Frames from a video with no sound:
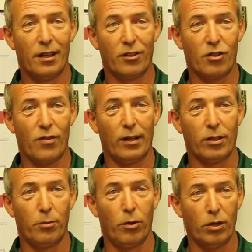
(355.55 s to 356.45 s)
and
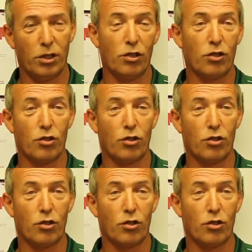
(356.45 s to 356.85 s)
surrounding communities and